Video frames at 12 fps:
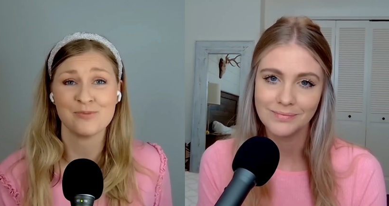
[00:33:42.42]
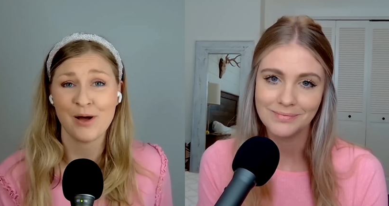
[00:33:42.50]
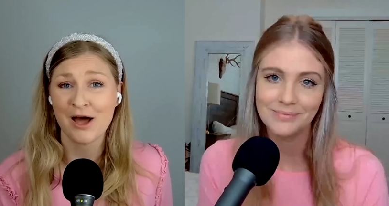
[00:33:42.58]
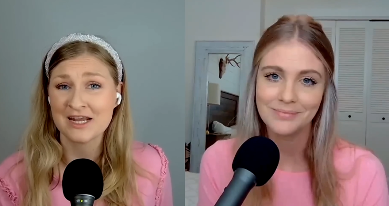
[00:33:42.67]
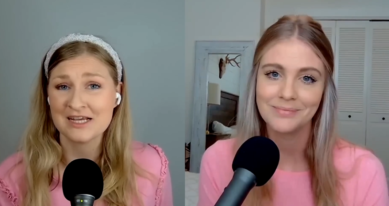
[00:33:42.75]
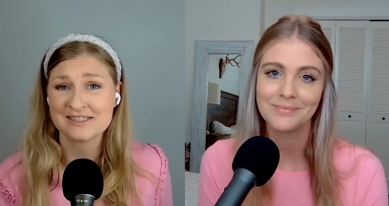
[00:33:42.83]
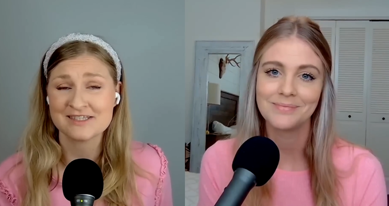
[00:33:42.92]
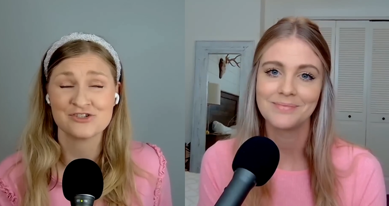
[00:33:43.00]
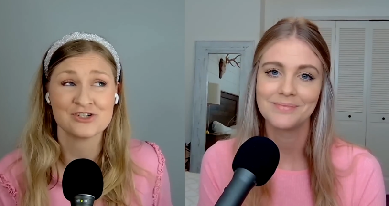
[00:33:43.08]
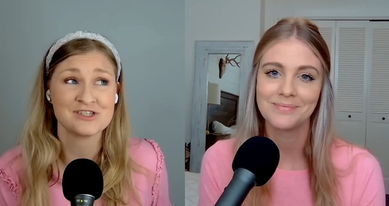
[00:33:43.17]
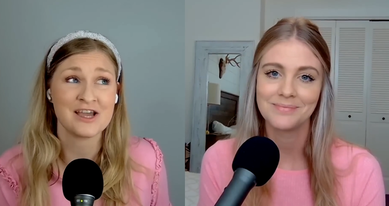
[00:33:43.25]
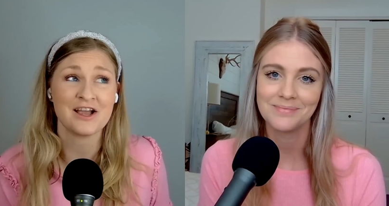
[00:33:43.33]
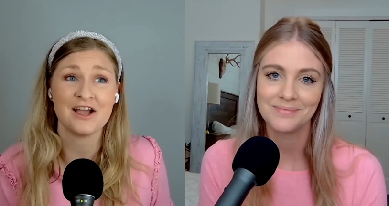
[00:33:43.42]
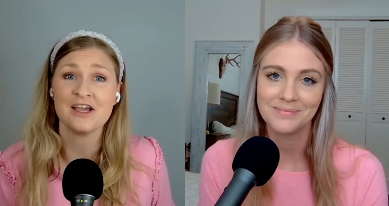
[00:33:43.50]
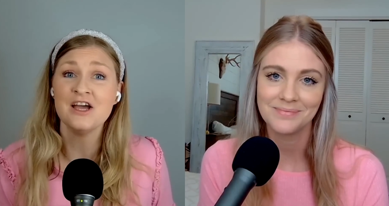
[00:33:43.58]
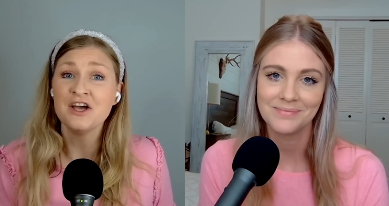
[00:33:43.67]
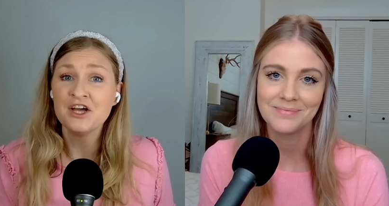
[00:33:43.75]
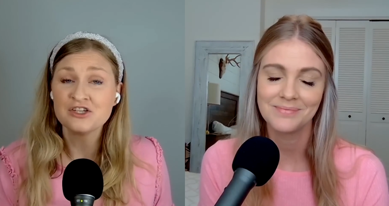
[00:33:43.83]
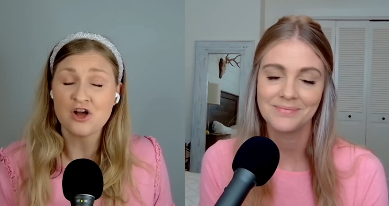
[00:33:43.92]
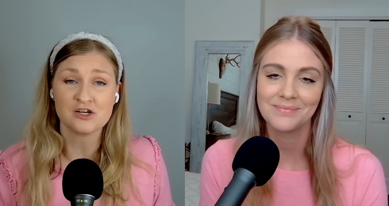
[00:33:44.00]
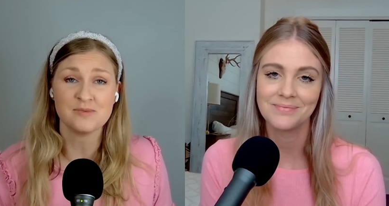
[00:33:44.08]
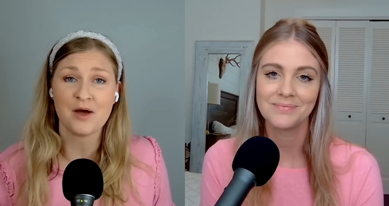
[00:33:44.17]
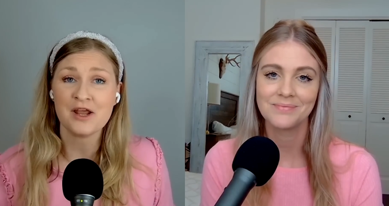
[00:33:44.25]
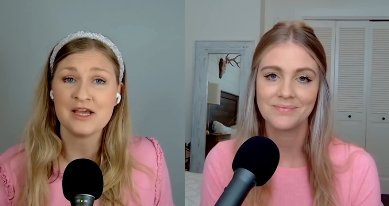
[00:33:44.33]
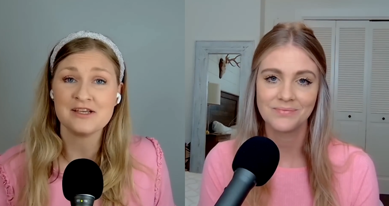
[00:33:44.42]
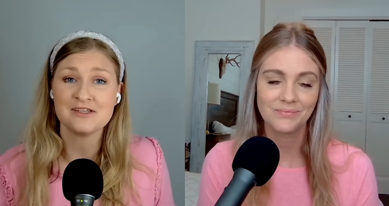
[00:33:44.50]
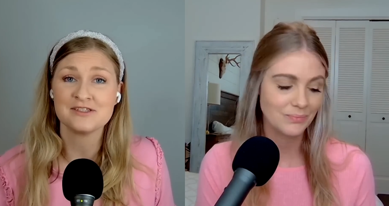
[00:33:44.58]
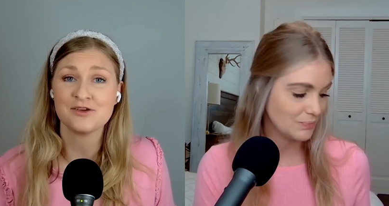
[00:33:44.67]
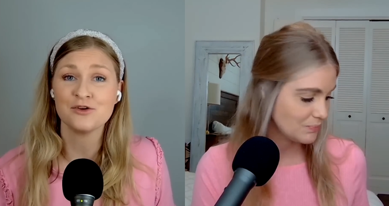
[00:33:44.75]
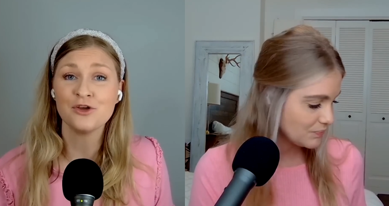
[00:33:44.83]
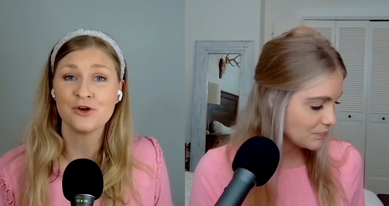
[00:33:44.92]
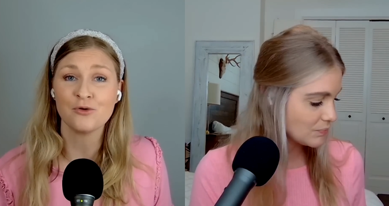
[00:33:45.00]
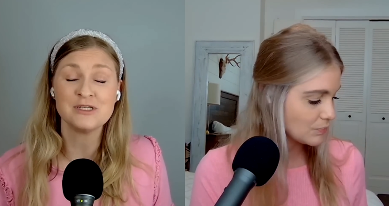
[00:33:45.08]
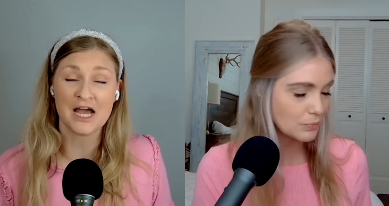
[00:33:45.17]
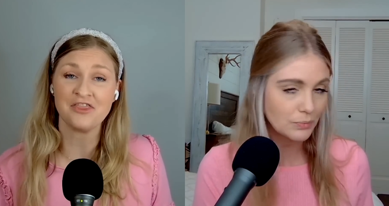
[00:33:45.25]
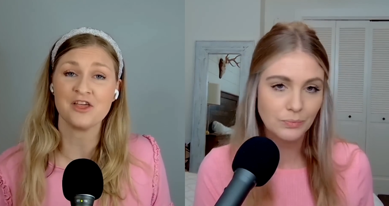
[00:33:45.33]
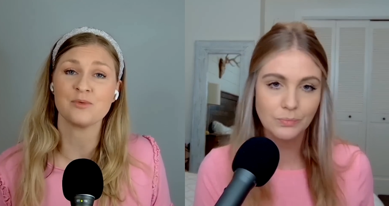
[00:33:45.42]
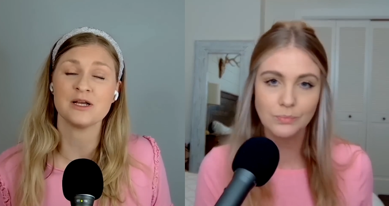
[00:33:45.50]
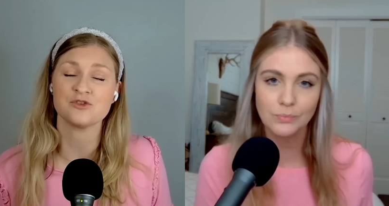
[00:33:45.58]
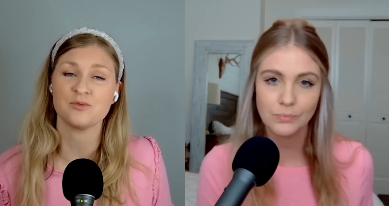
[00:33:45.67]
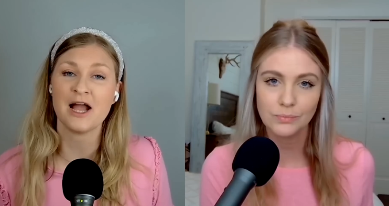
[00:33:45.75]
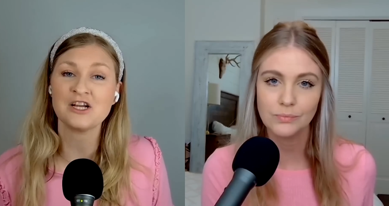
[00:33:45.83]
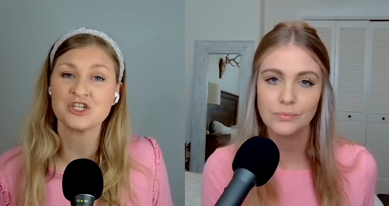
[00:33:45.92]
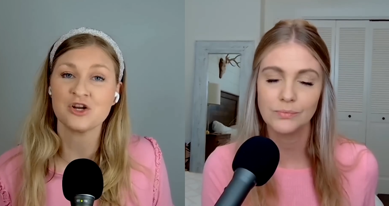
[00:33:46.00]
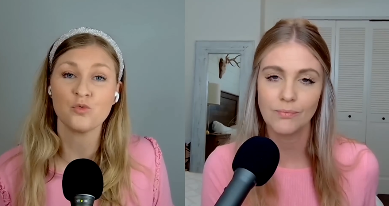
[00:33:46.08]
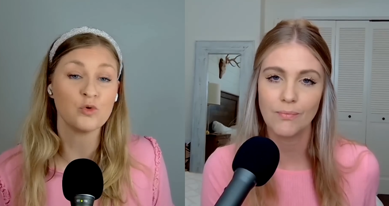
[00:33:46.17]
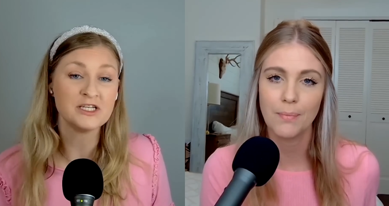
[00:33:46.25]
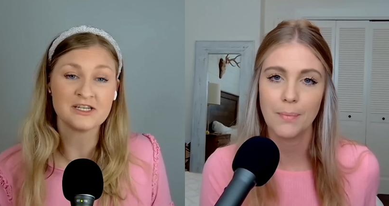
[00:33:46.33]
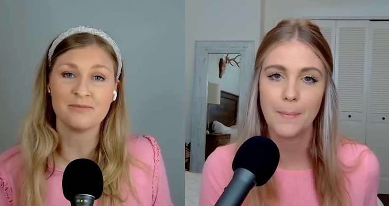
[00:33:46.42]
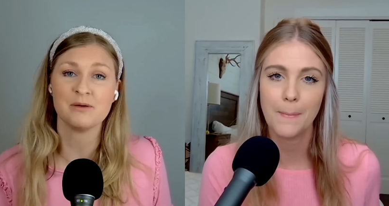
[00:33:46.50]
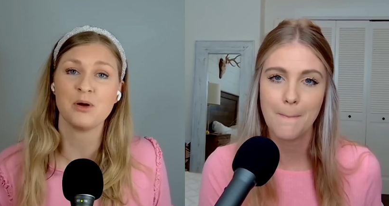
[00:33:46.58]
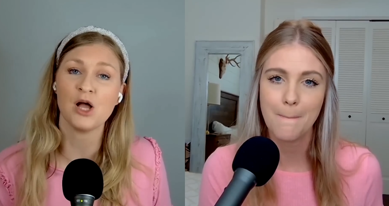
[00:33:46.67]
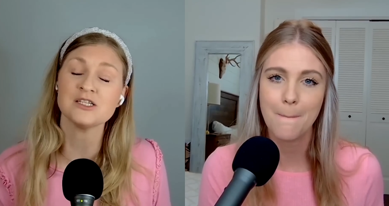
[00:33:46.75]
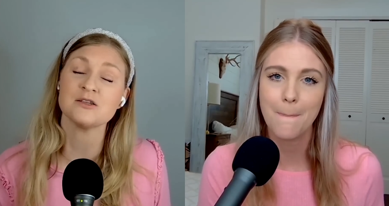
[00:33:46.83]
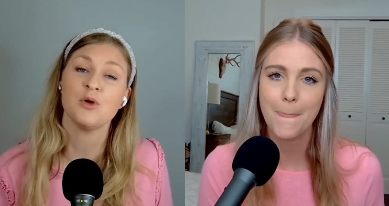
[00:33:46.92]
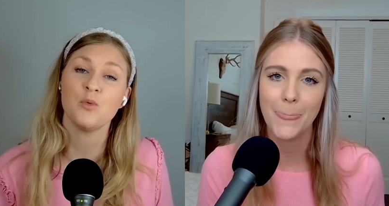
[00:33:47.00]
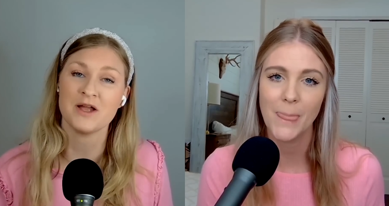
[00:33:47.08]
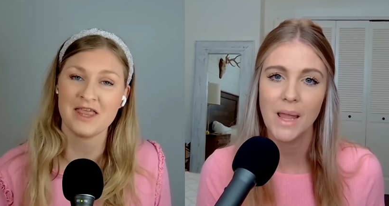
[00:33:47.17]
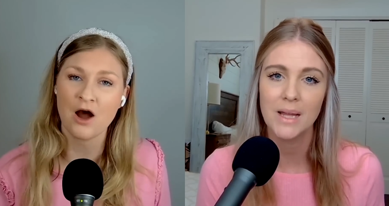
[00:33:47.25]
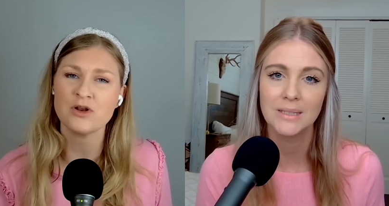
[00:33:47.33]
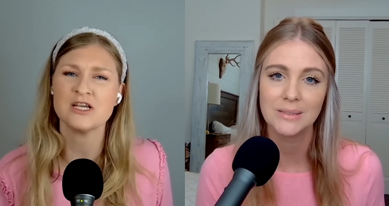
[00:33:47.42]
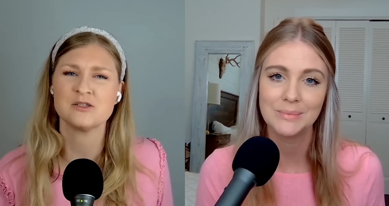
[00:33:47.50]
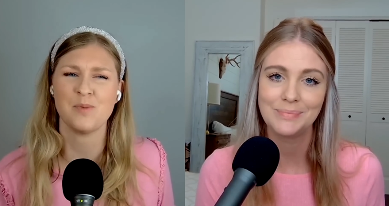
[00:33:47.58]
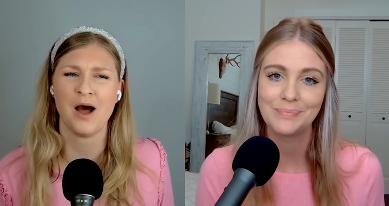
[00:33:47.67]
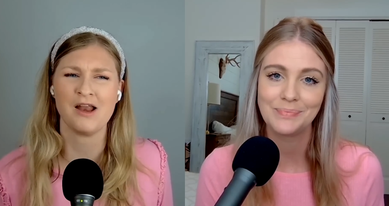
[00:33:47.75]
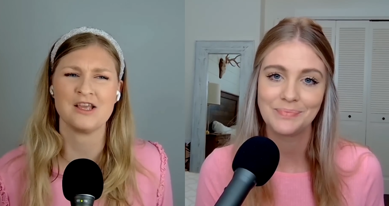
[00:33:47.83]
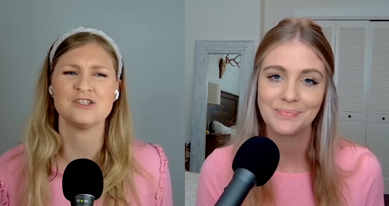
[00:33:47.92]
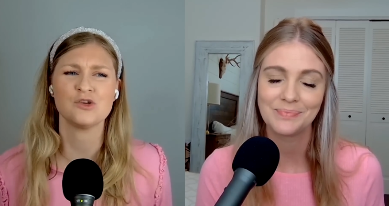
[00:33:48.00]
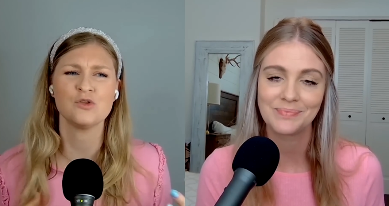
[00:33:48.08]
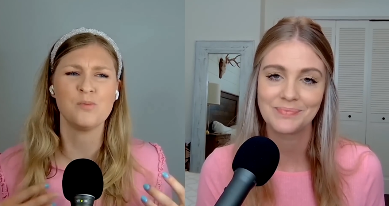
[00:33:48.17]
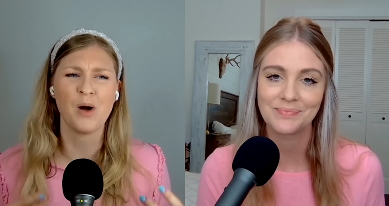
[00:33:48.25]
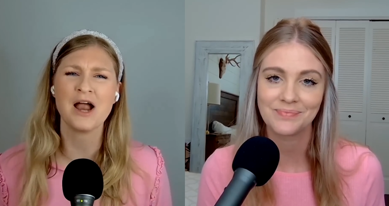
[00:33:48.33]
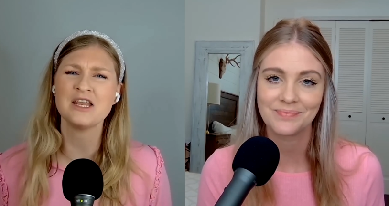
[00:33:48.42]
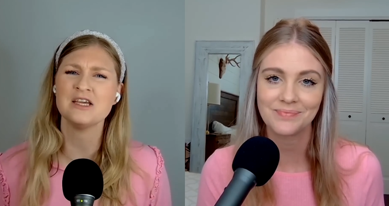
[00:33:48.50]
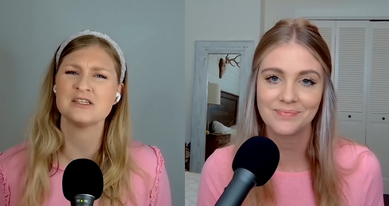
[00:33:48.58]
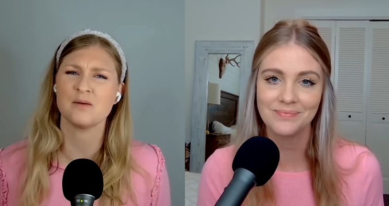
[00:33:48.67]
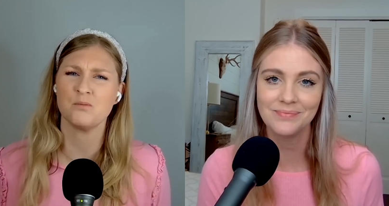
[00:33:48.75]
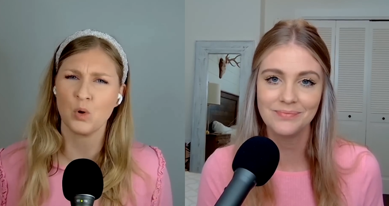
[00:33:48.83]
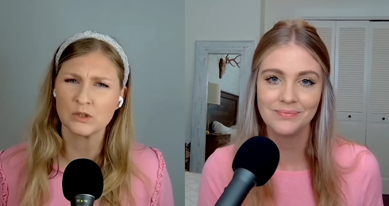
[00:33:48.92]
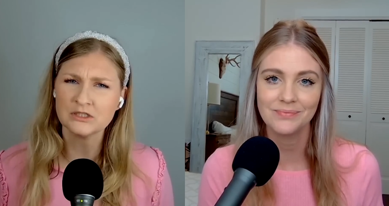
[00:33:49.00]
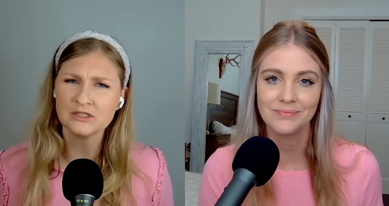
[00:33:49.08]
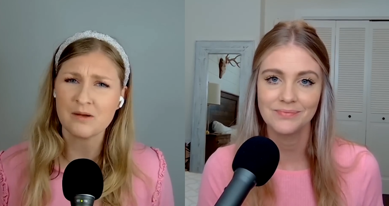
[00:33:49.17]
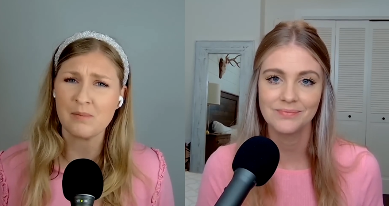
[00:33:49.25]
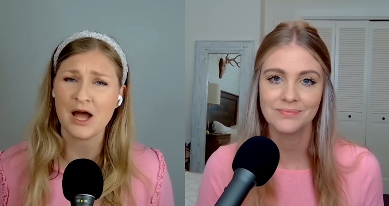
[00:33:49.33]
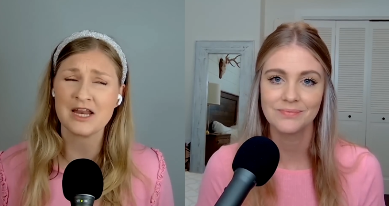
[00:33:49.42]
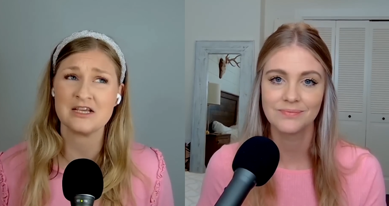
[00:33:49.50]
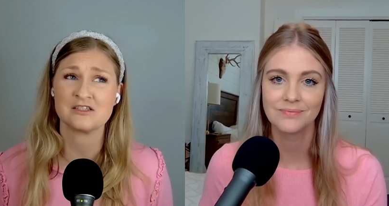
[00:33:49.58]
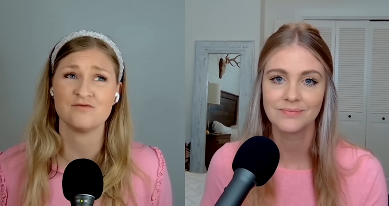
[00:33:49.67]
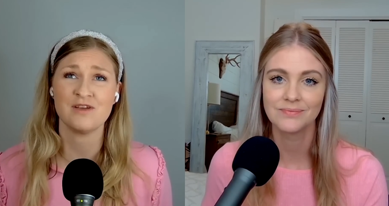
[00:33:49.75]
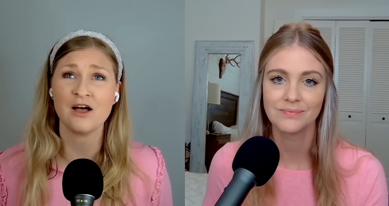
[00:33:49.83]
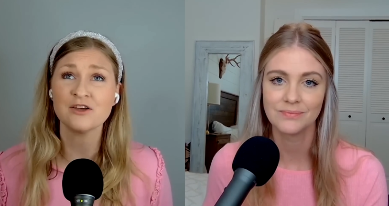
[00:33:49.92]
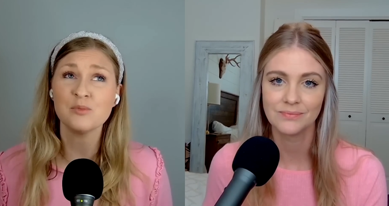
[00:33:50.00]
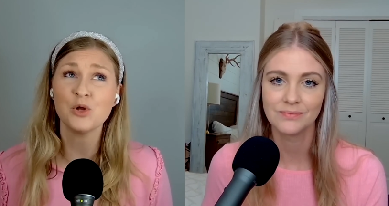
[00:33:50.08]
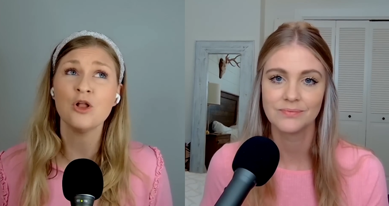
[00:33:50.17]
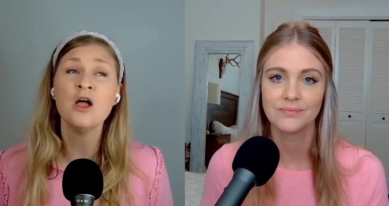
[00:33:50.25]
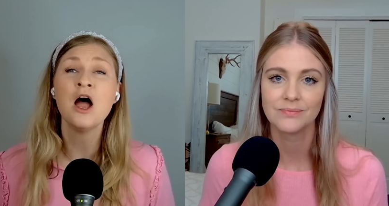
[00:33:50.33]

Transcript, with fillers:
Speaker 1: bodies. Just like I talked about, his, you know, death and resurrection wouldn't have been possible without his body. So the body is important. The body is valuable.